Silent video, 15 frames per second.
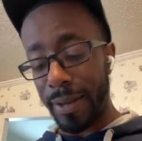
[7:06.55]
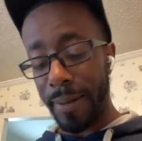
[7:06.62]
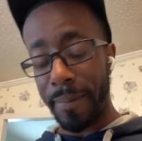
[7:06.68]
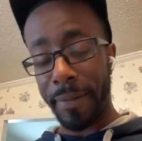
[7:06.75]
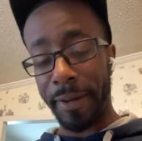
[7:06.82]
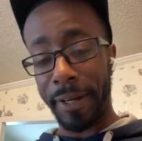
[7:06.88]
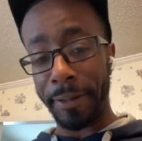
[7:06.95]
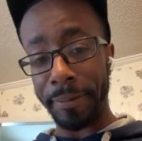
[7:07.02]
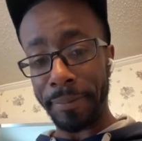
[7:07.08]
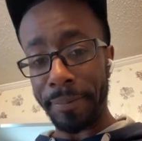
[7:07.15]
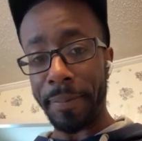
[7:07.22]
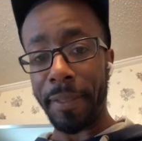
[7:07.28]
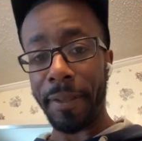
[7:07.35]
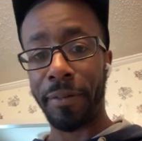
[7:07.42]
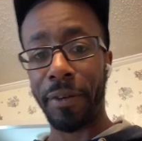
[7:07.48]
But
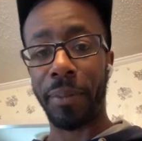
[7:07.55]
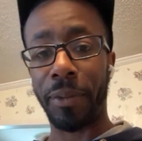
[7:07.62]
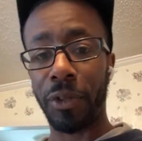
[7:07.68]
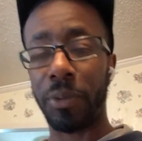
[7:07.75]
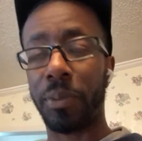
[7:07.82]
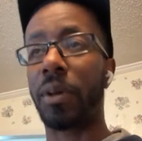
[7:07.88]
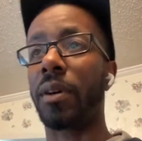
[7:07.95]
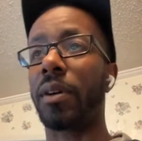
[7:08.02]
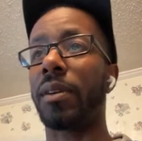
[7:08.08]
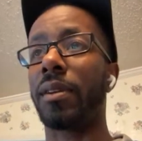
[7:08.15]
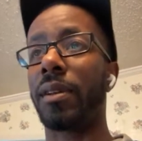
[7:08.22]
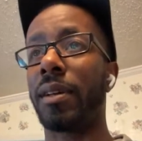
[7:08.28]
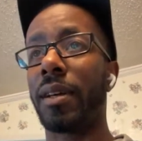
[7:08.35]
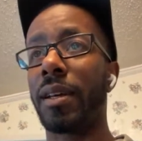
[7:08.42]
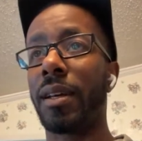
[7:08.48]
for the most part,
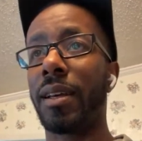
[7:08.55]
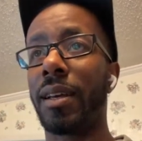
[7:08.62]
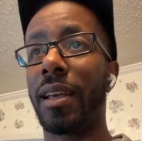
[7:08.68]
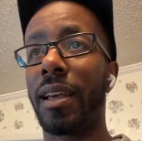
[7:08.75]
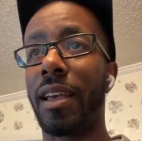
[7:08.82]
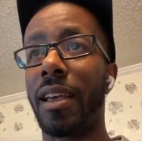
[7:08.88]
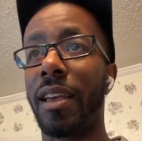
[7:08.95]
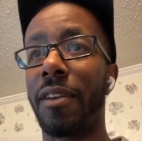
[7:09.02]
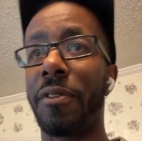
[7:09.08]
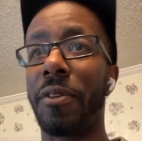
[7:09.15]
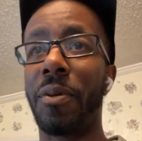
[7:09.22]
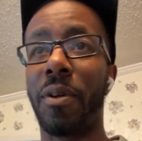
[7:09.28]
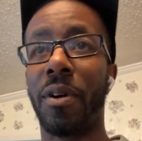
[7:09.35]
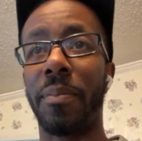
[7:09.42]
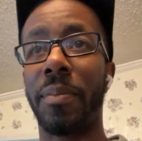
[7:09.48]
if
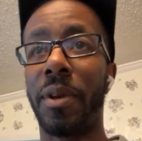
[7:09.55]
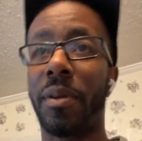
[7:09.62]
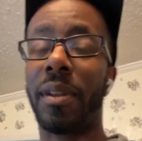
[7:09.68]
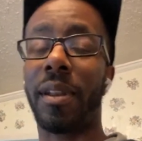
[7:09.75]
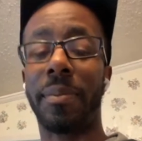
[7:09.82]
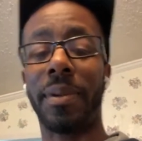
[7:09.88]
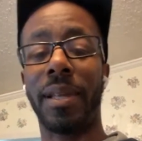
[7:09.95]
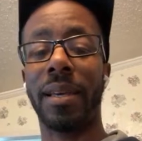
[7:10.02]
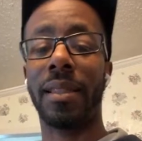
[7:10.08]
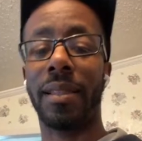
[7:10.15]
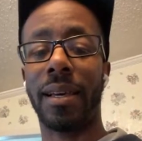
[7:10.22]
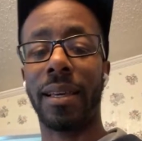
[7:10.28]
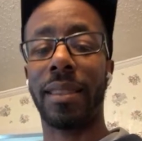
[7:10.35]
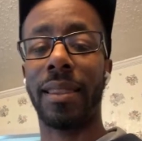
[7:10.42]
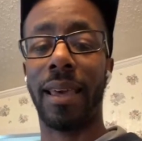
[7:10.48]
you are building a plate
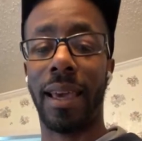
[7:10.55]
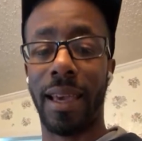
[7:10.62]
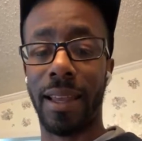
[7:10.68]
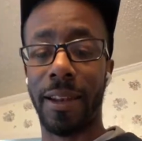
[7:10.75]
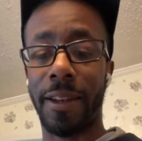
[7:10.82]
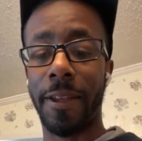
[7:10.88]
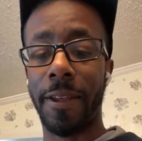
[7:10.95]
like that,